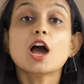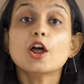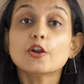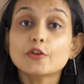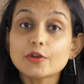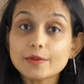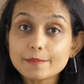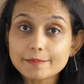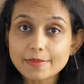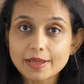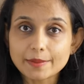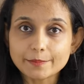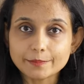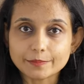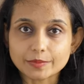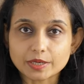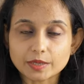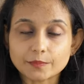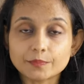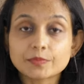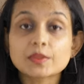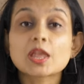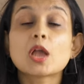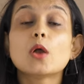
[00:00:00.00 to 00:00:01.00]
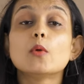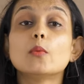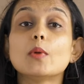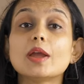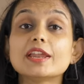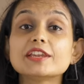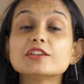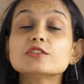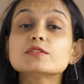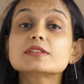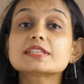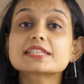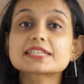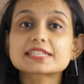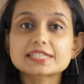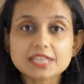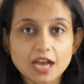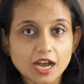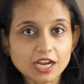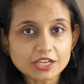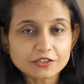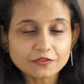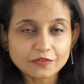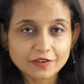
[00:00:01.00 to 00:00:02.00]
Remember, when you
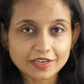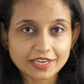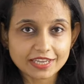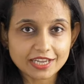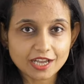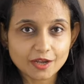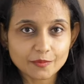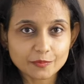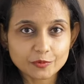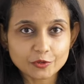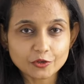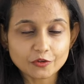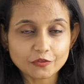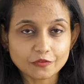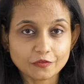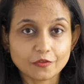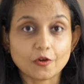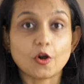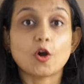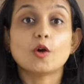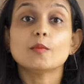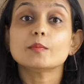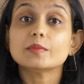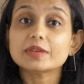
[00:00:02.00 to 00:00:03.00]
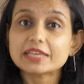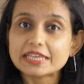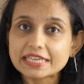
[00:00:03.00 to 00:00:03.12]
start filling up your form,